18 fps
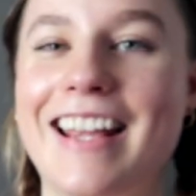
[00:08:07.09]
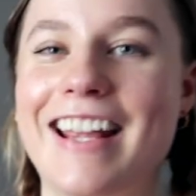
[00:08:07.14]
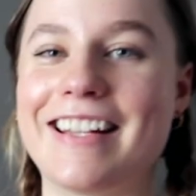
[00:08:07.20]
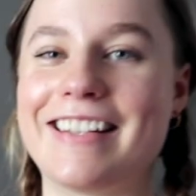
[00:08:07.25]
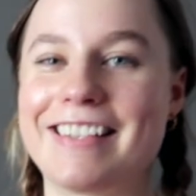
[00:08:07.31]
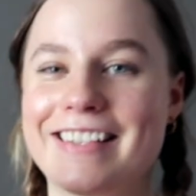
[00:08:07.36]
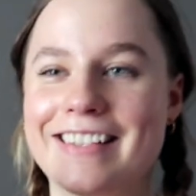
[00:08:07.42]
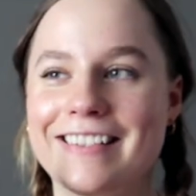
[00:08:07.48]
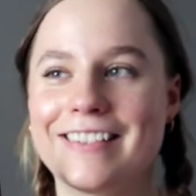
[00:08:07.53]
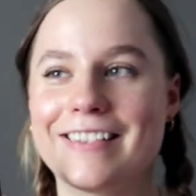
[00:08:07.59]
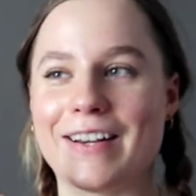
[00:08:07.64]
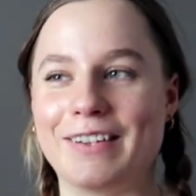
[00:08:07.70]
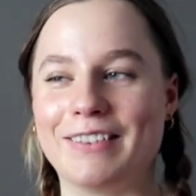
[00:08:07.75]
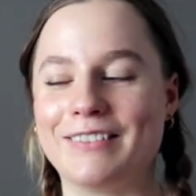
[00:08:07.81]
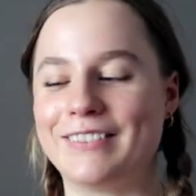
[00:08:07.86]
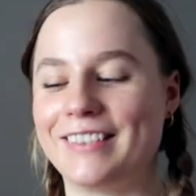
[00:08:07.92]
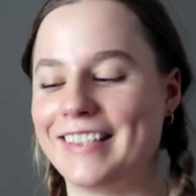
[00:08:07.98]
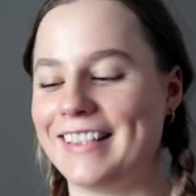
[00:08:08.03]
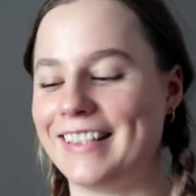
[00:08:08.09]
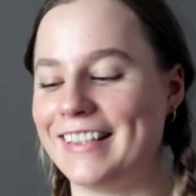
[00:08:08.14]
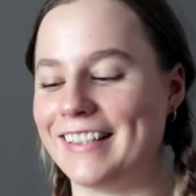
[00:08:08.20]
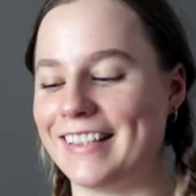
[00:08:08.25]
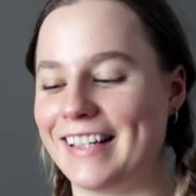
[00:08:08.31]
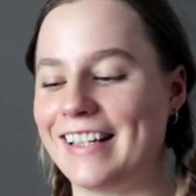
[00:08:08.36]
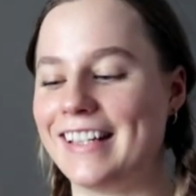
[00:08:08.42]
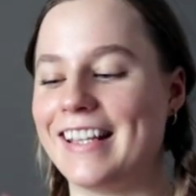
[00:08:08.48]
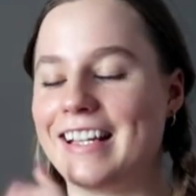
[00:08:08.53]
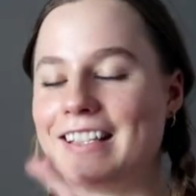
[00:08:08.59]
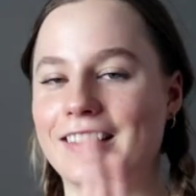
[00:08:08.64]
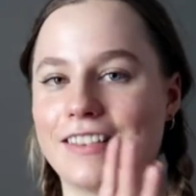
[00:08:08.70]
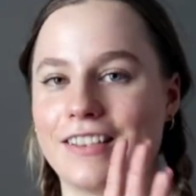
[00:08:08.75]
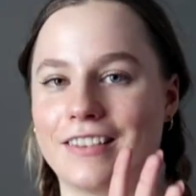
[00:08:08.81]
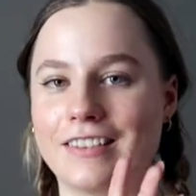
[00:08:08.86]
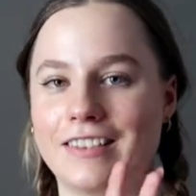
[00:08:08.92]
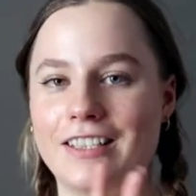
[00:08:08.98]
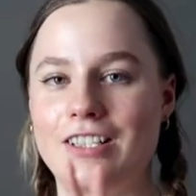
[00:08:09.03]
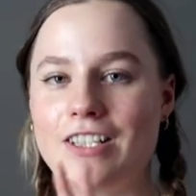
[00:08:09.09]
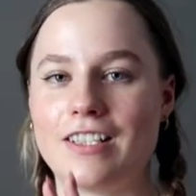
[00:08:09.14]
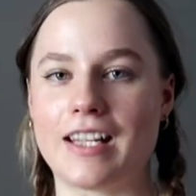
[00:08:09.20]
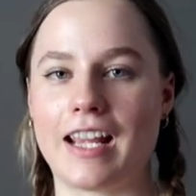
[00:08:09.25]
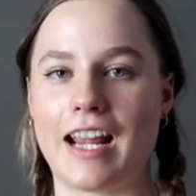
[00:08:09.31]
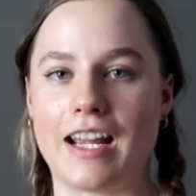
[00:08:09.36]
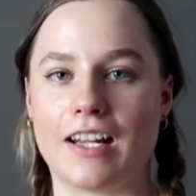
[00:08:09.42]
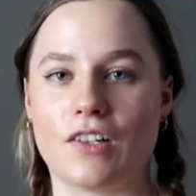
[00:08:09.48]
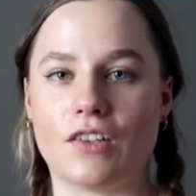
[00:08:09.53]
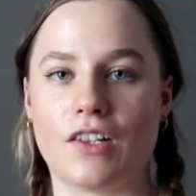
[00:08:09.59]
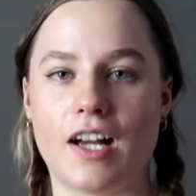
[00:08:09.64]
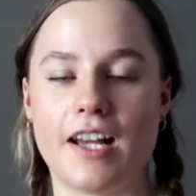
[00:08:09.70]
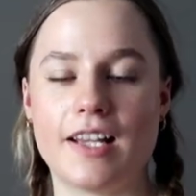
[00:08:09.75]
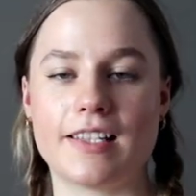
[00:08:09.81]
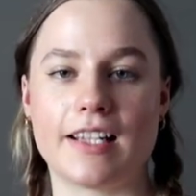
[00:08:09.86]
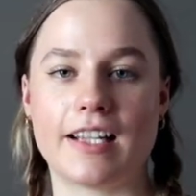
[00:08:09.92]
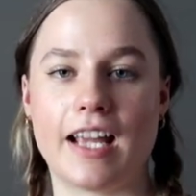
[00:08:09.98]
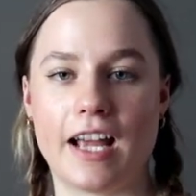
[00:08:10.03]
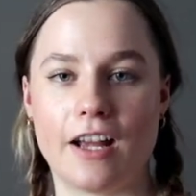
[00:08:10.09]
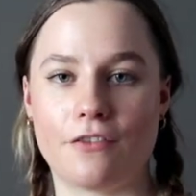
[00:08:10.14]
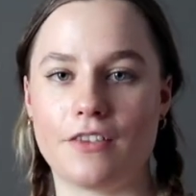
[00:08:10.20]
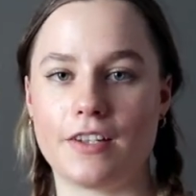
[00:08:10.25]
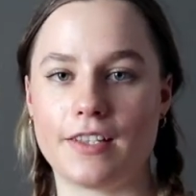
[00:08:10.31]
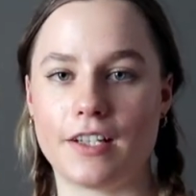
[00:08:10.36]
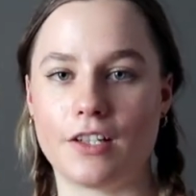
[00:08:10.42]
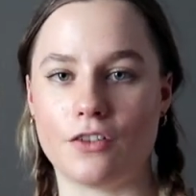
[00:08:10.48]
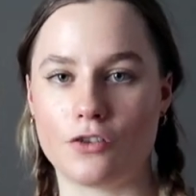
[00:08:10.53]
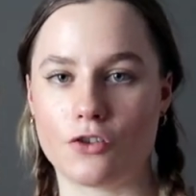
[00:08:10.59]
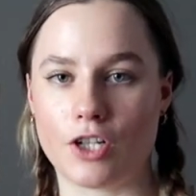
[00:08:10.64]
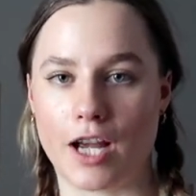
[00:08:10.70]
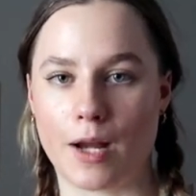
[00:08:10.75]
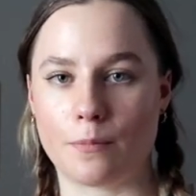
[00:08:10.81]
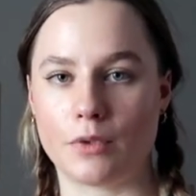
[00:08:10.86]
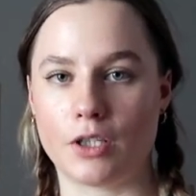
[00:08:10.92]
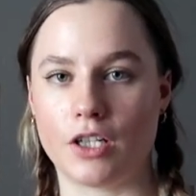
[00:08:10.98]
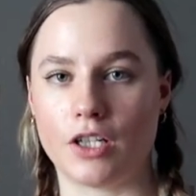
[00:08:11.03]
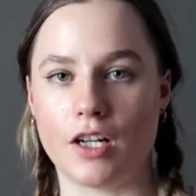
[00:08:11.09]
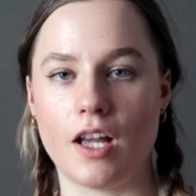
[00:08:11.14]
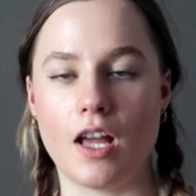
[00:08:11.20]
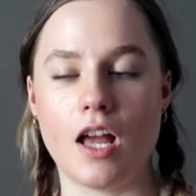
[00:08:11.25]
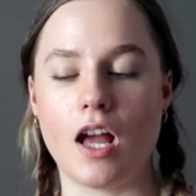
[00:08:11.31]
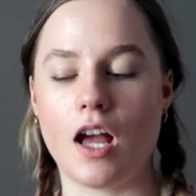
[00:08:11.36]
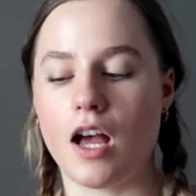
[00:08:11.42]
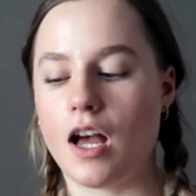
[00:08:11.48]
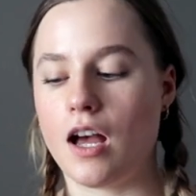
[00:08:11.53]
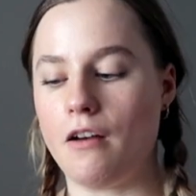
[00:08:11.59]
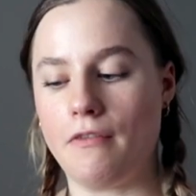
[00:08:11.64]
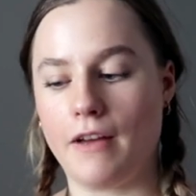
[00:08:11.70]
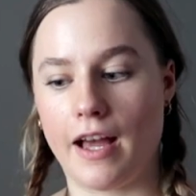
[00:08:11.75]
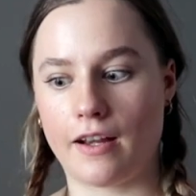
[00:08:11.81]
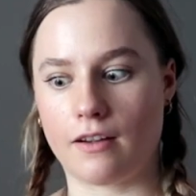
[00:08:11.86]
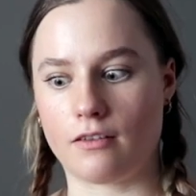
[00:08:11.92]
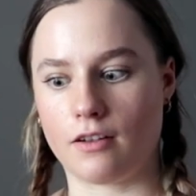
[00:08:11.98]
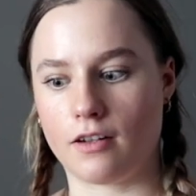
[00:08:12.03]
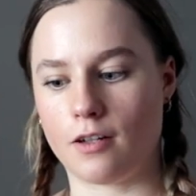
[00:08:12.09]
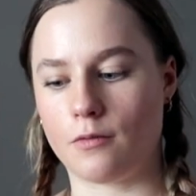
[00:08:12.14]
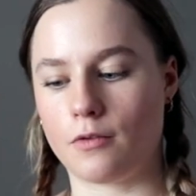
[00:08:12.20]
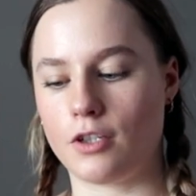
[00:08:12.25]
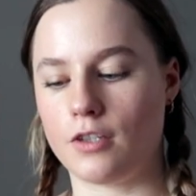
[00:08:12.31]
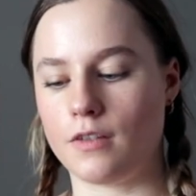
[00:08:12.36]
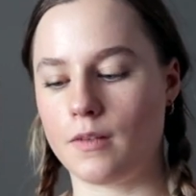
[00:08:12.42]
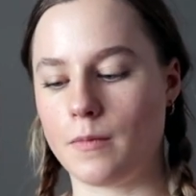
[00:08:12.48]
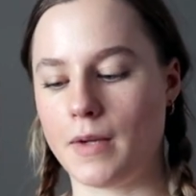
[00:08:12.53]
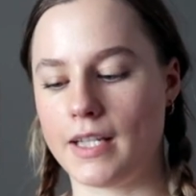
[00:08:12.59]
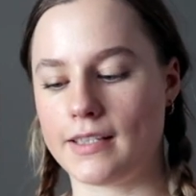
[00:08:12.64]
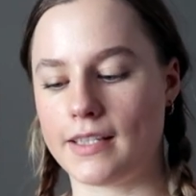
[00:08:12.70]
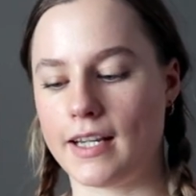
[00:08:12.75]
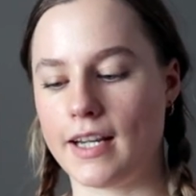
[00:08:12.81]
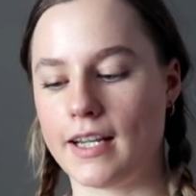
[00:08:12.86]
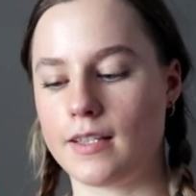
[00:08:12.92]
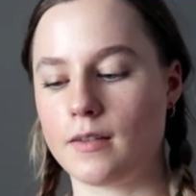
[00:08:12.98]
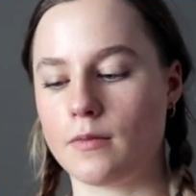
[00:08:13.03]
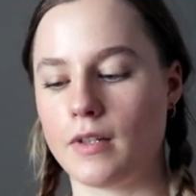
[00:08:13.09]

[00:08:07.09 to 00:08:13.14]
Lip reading: it's so freaking good. They literally just analyze like every single chapter of ACOTAR, which is amazing.